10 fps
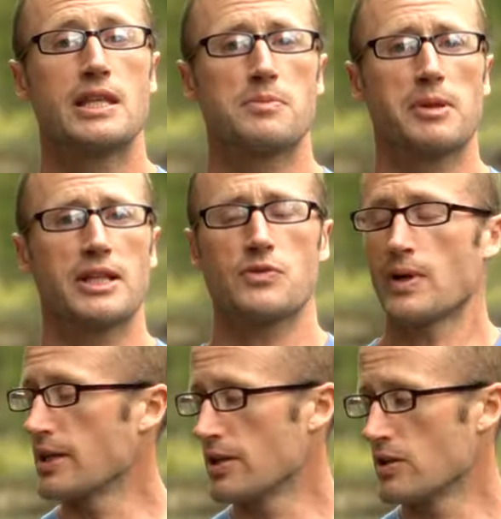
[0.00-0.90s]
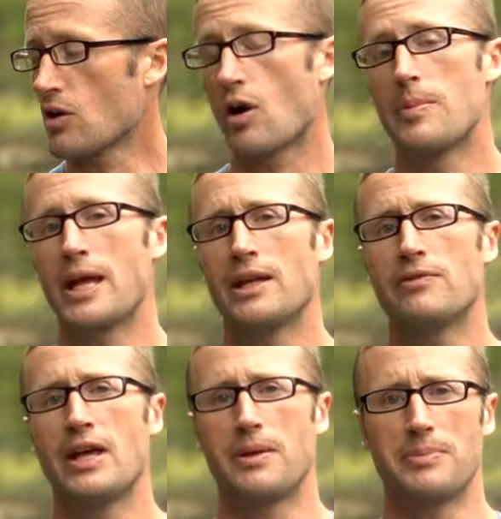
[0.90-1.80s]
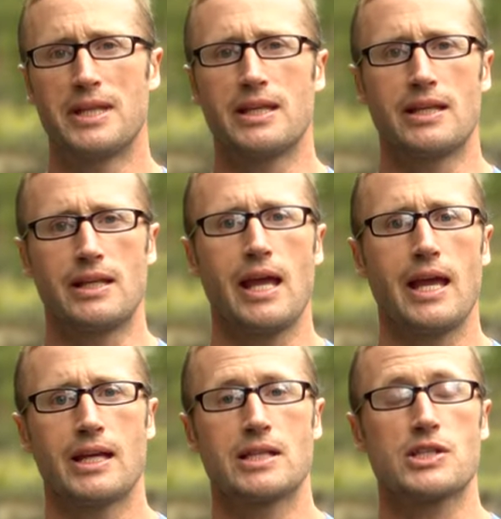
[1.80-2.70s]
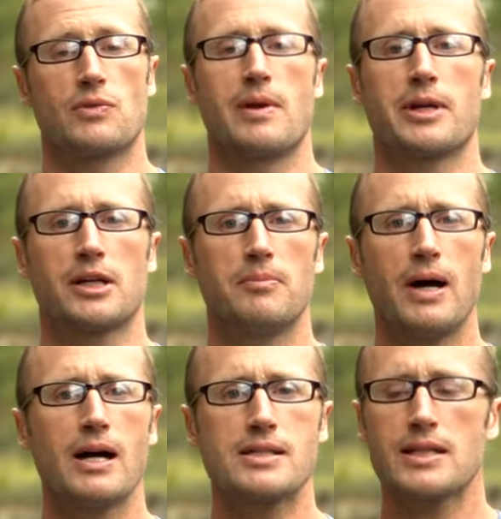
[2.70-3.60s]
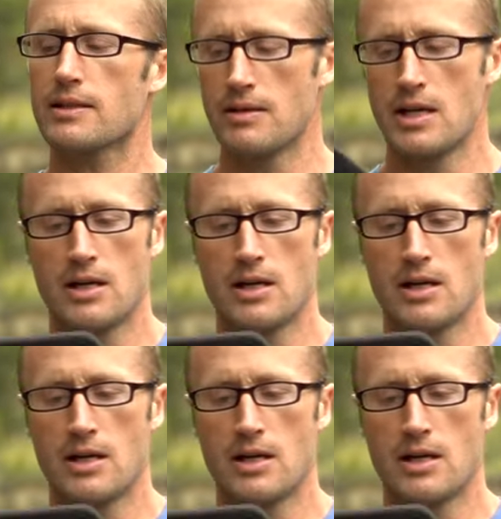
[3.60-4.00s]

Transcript: These plates right here are made of a PE and ceramic composite,